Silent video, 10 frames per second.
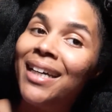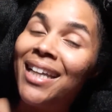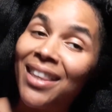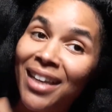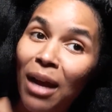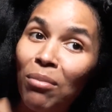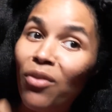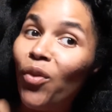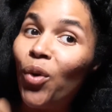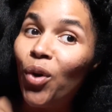the night
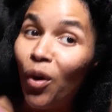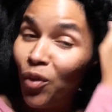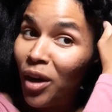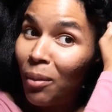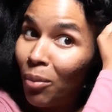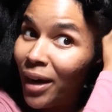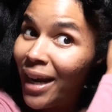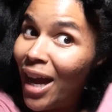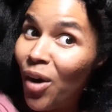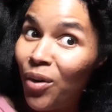before, or if you had a braid
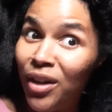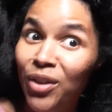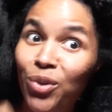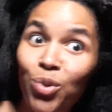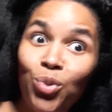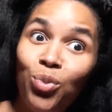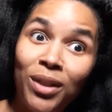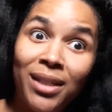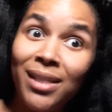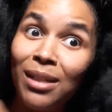out and you went
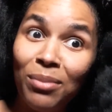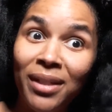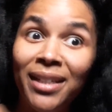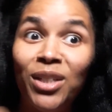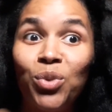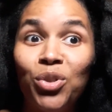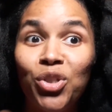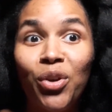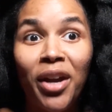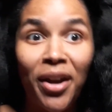to sleep and didn't twist
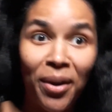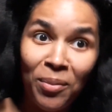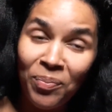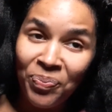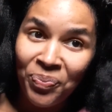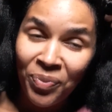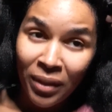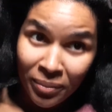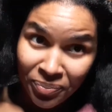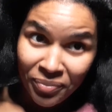your hair,
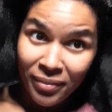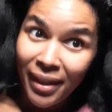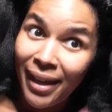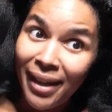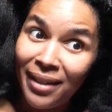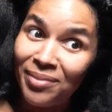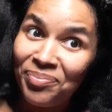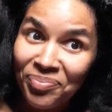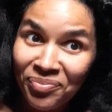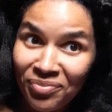then
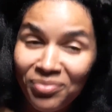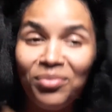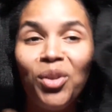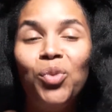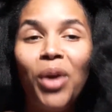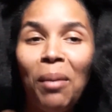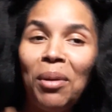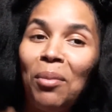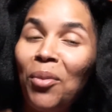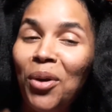you wake up in the
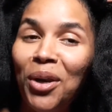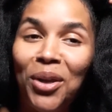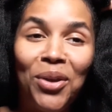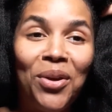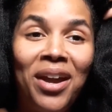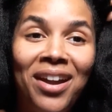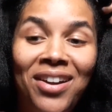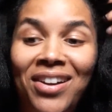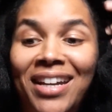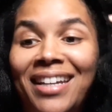morning and your
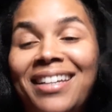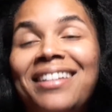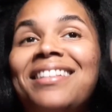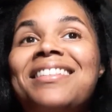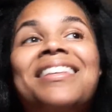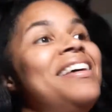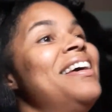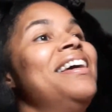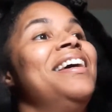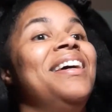hair is
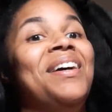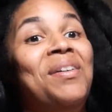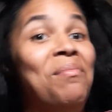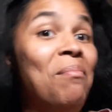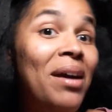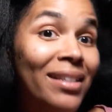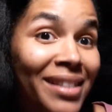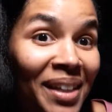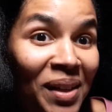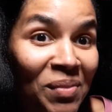messed
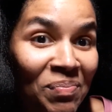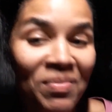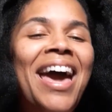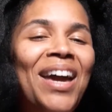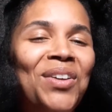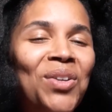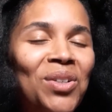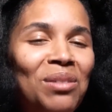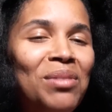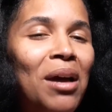up. And
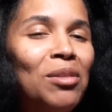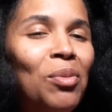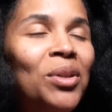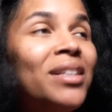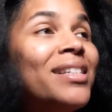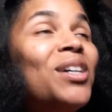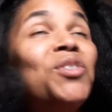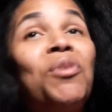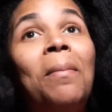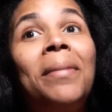sometimes ponytails,
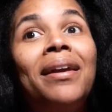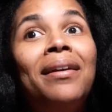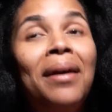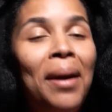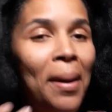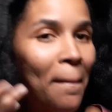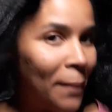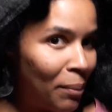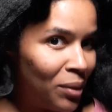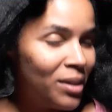for me,
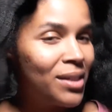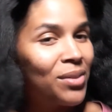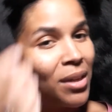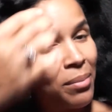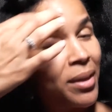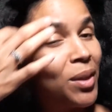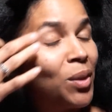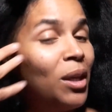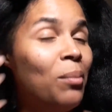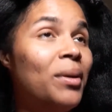my ponytails can be a little
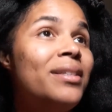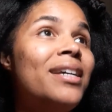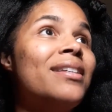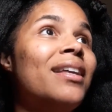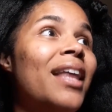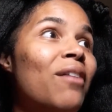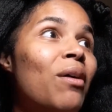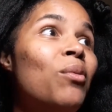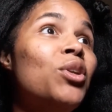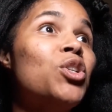lumpy. It takes, if I
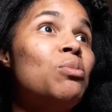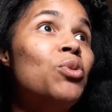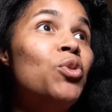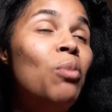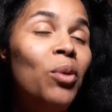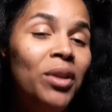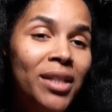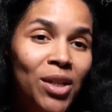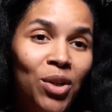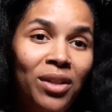want a smooth
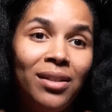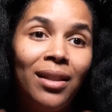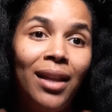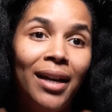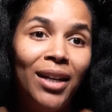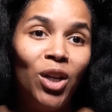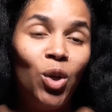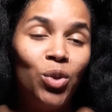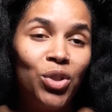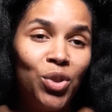ponytail, there's a lot that
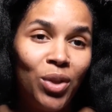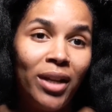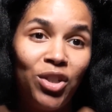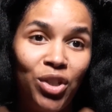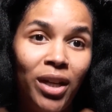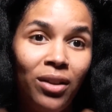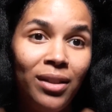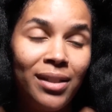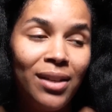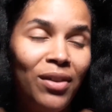goes into gel and
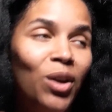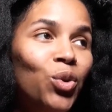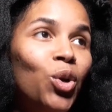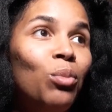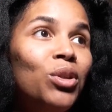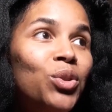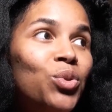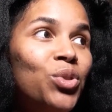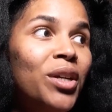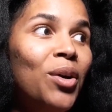stuff. I don't normally use
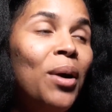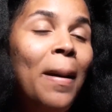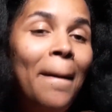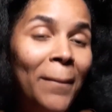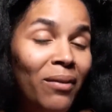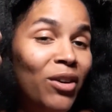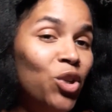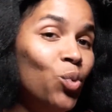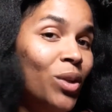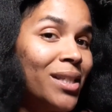gel, but if I do
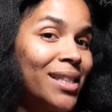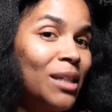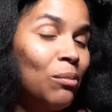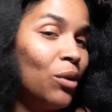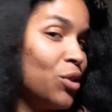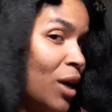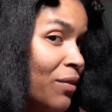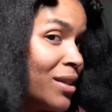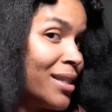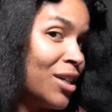want a sleek ponytail, I have
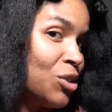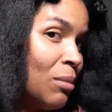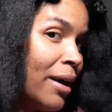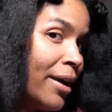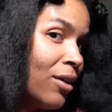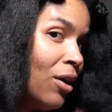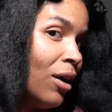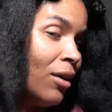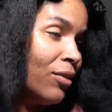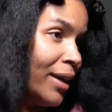to section my hair
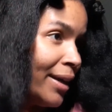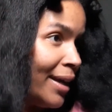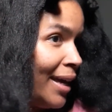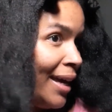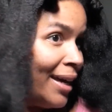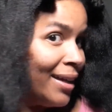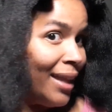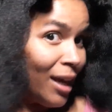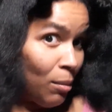off, like a